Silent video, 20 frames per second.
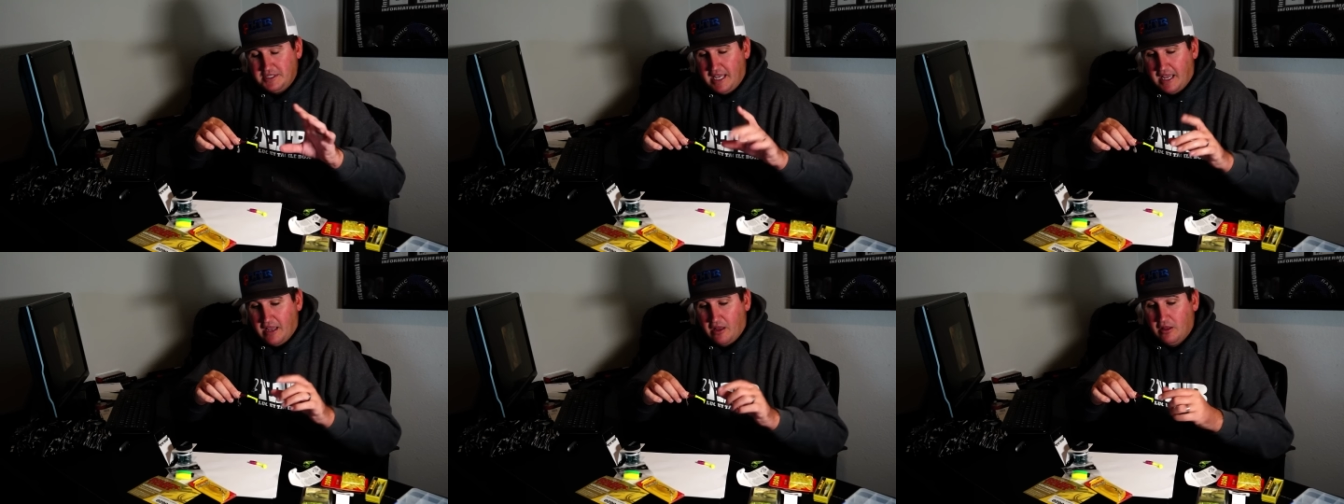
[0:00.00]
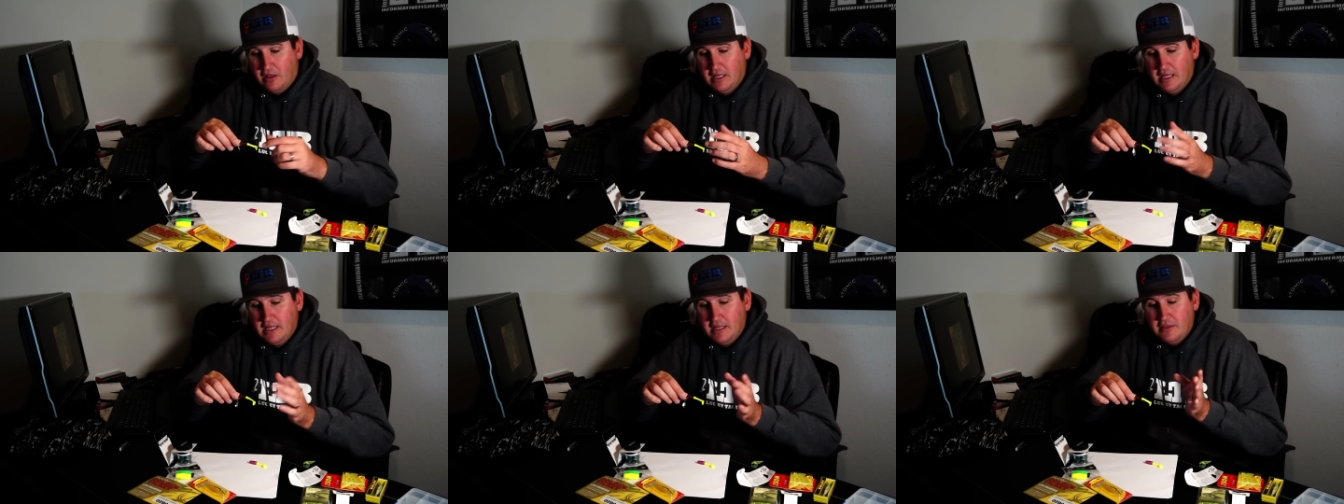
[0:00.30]

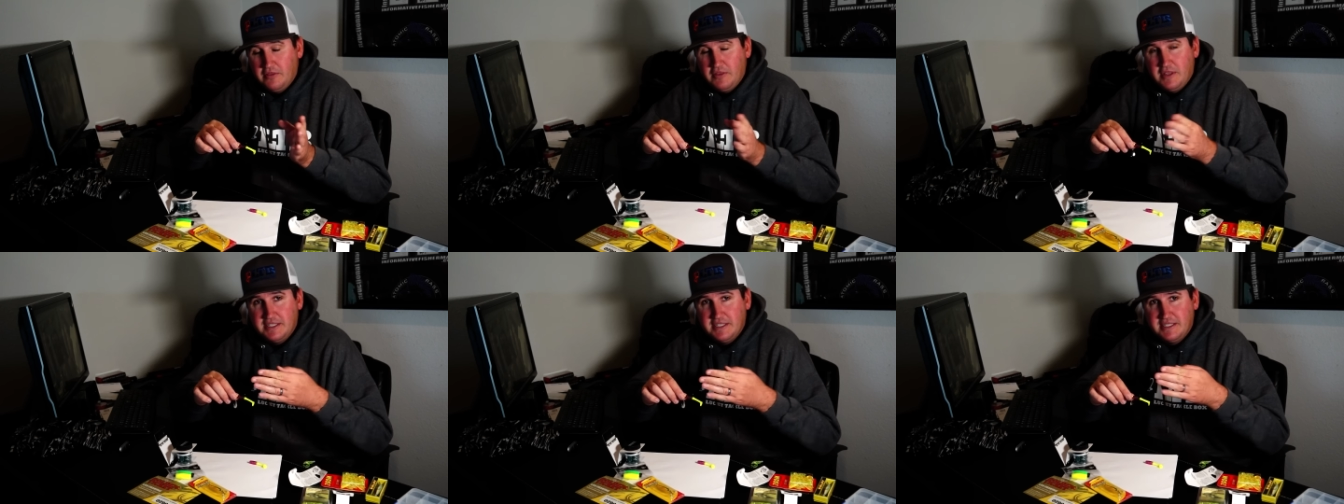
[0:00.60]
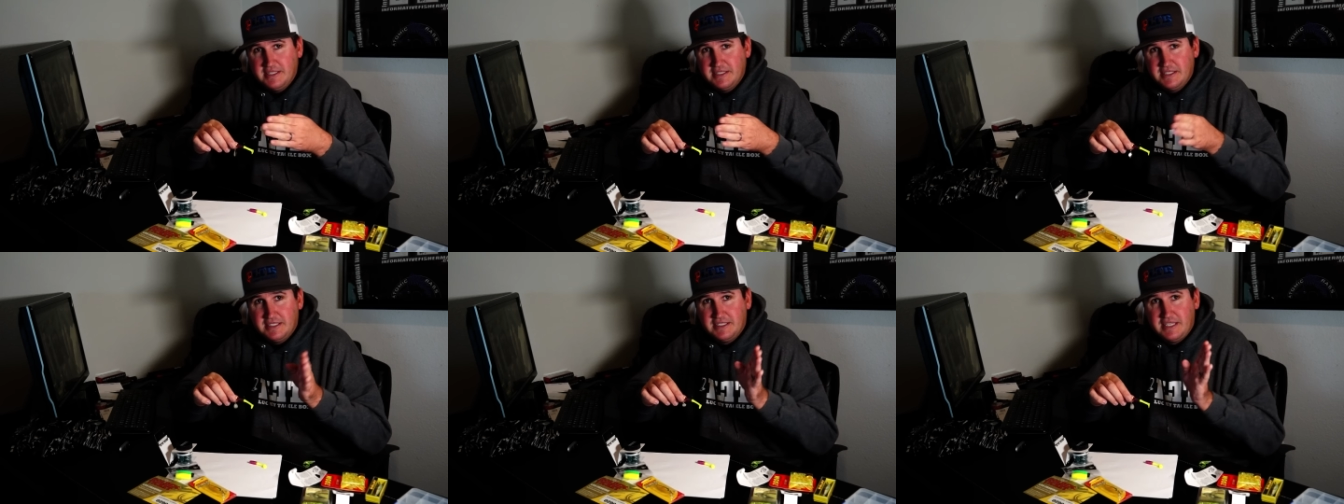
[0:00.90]
tail. This
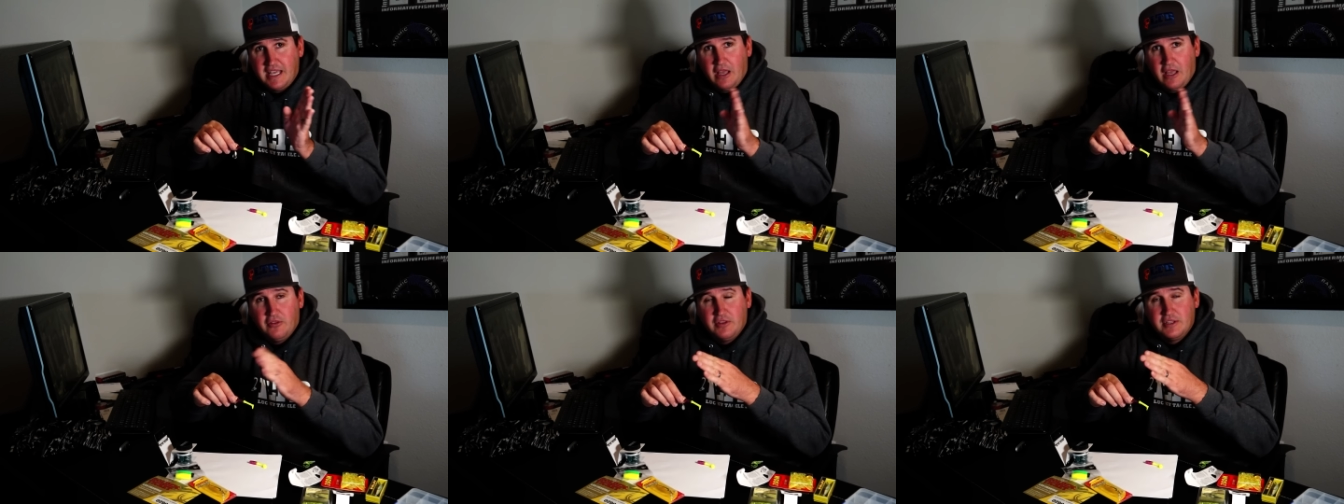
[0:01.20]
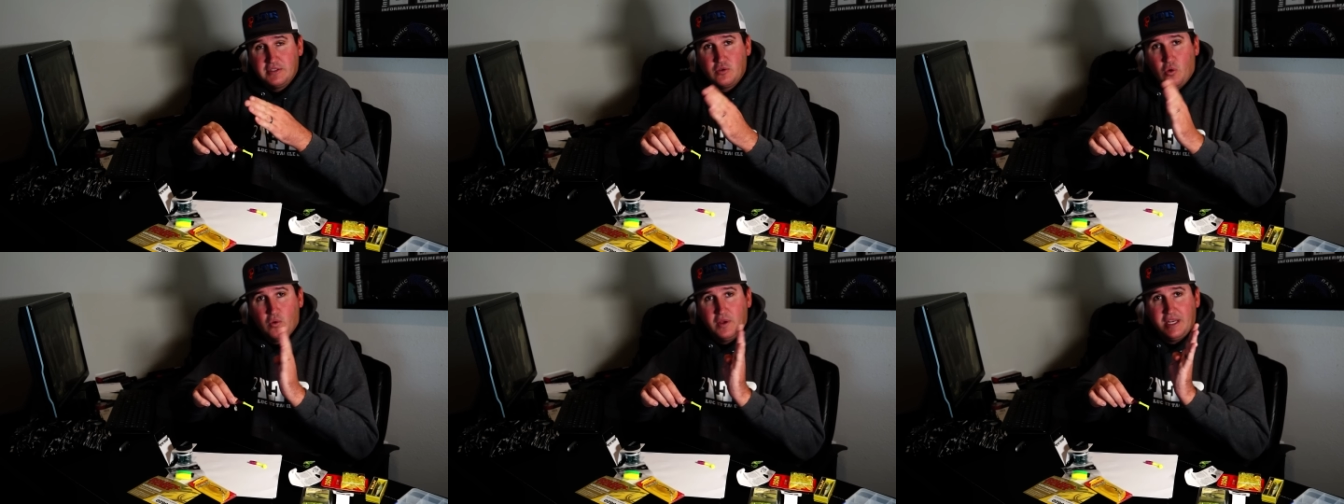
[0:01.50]
is a tail
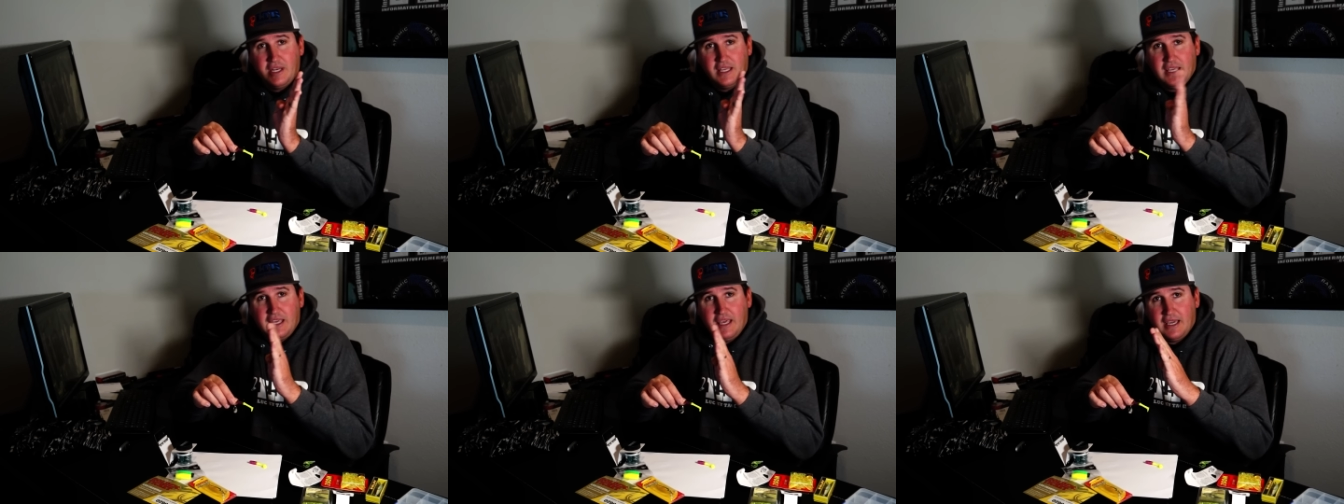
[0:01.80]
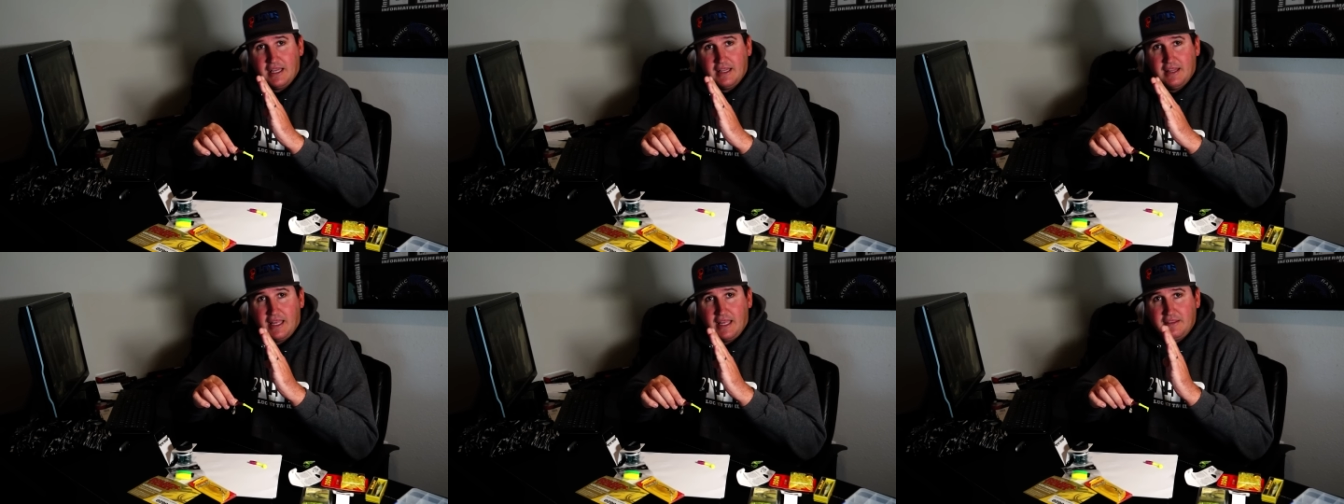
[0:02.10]
that's going to
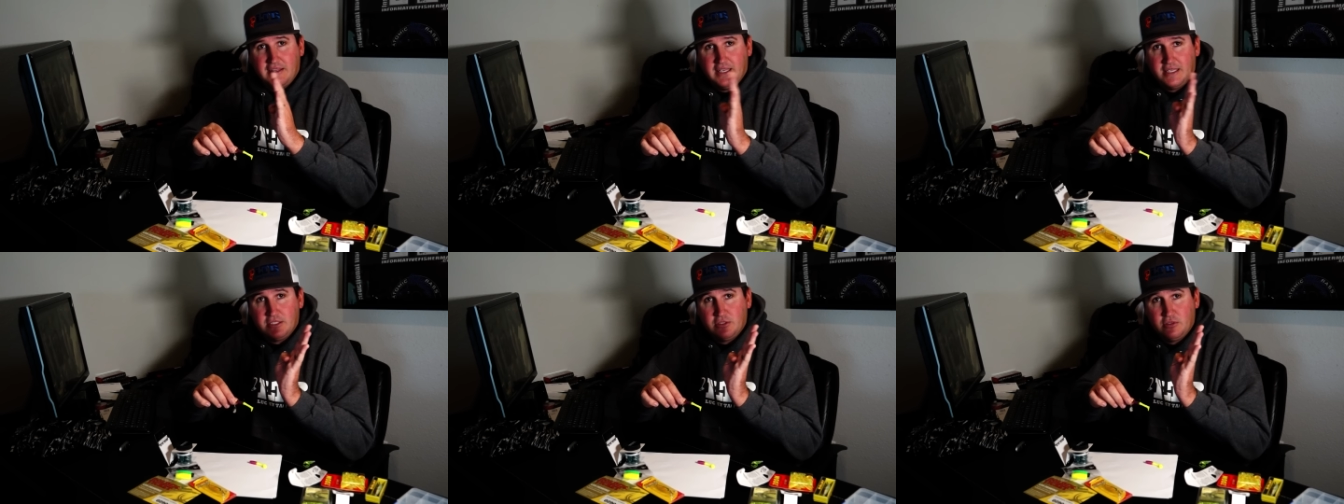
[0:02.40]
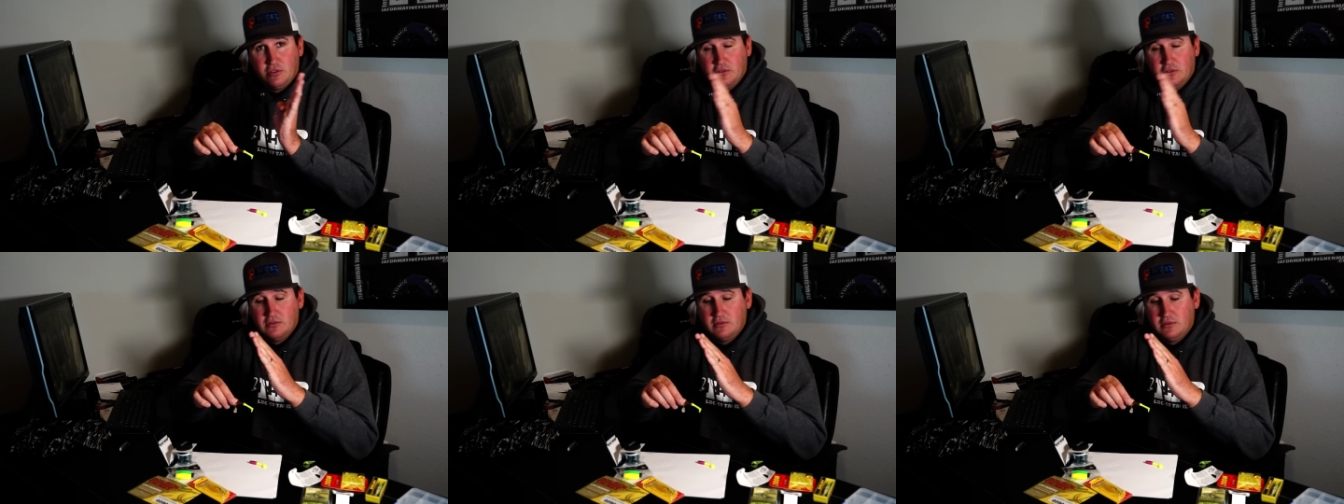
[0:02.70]
kick like this.
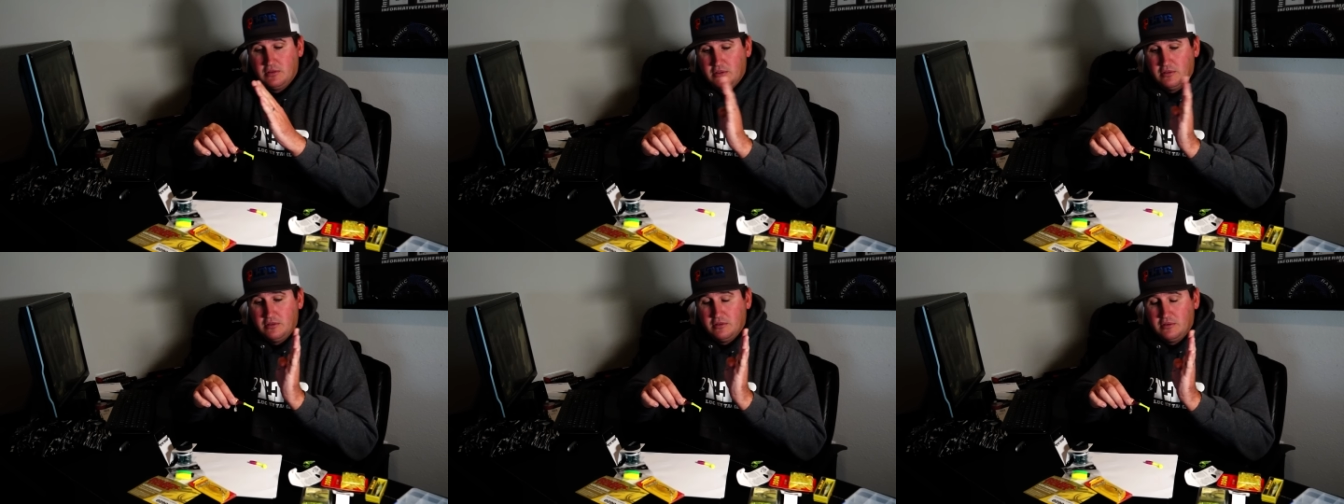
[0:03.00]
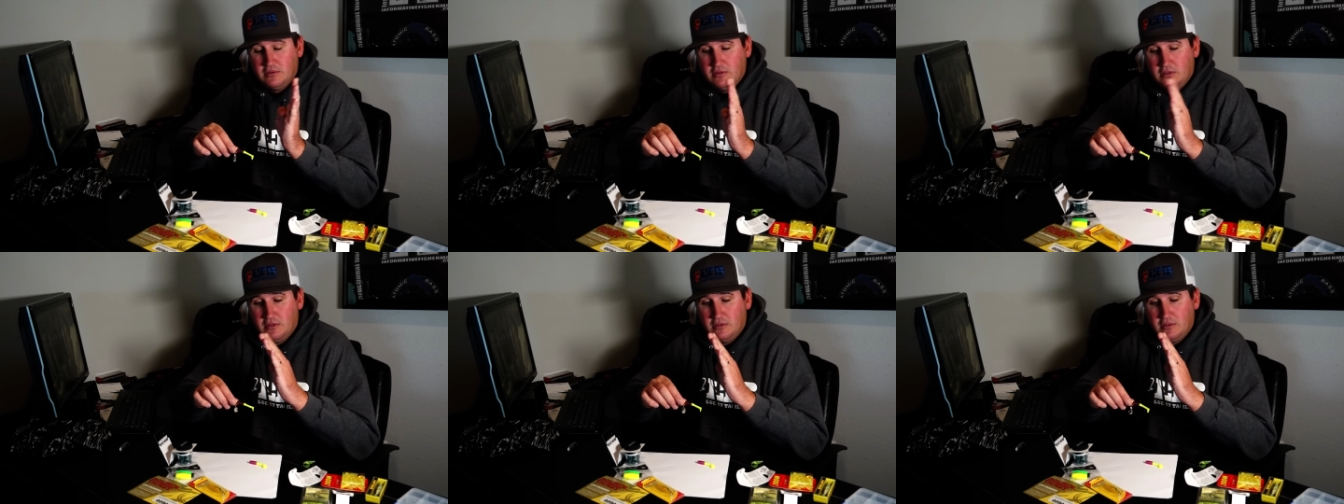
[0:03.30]
Dun, dun,
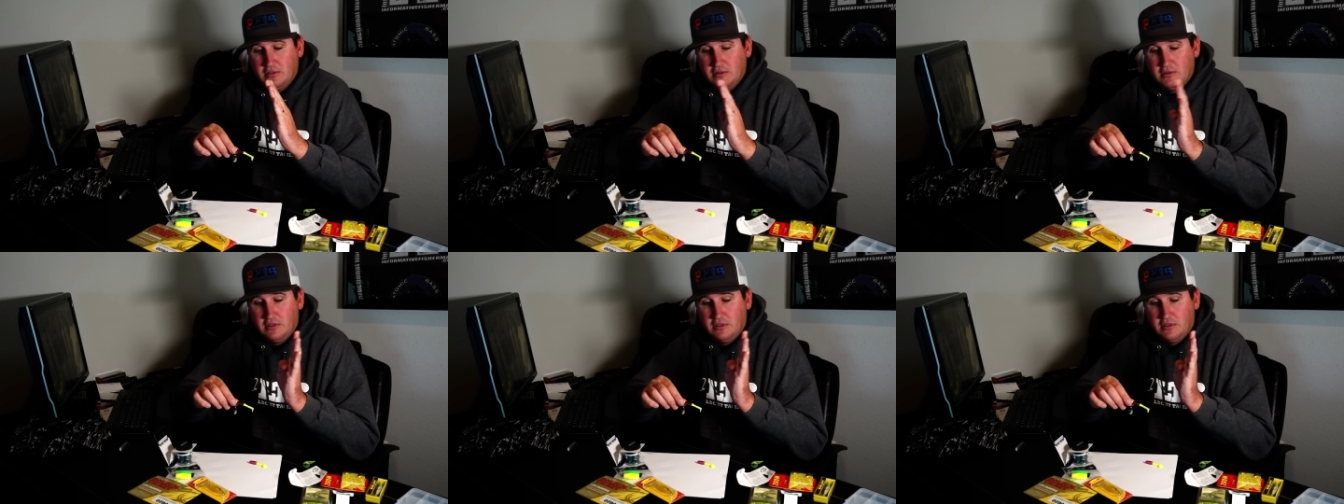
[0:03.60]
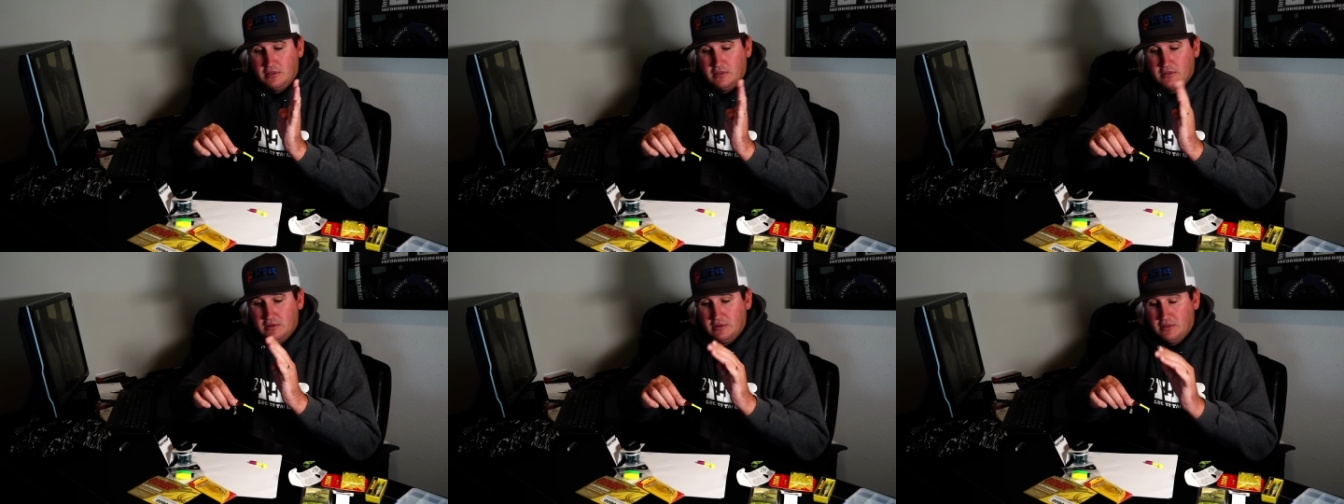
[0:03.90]
dun,
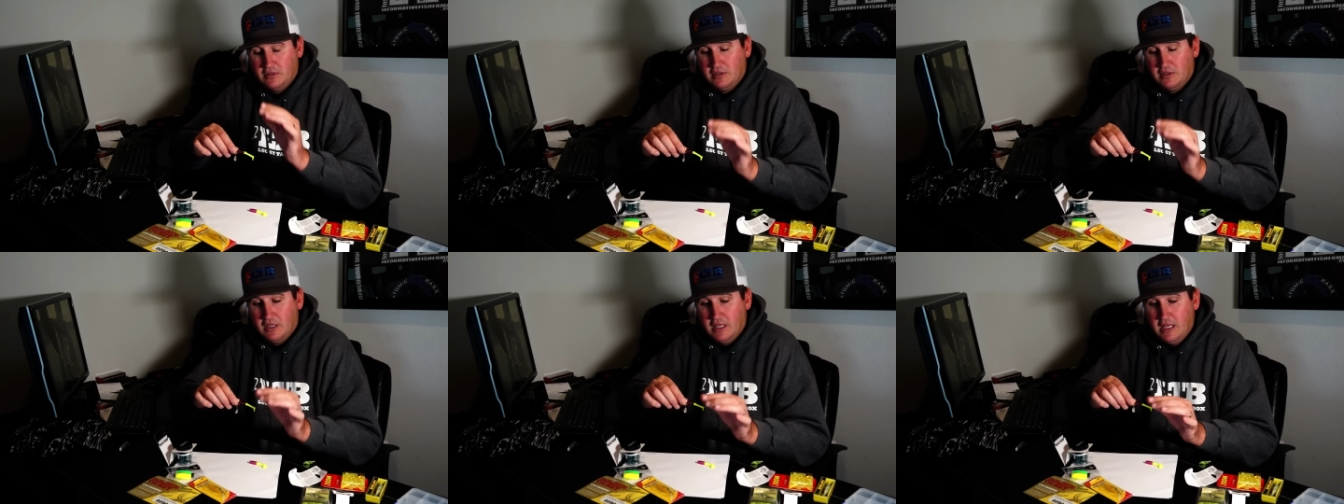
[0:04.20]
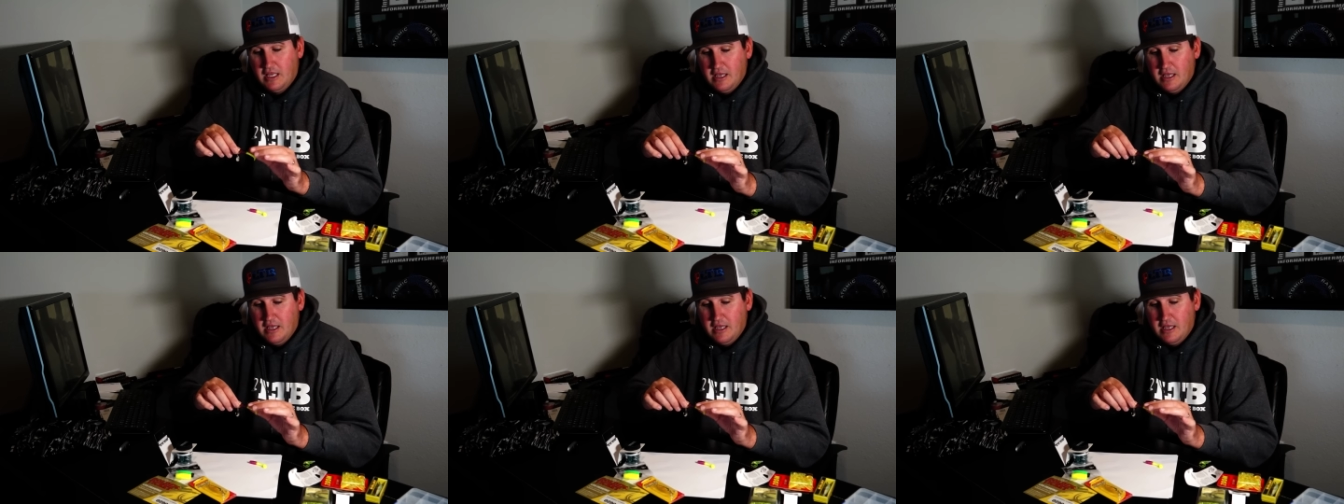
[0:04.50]
dun, dun.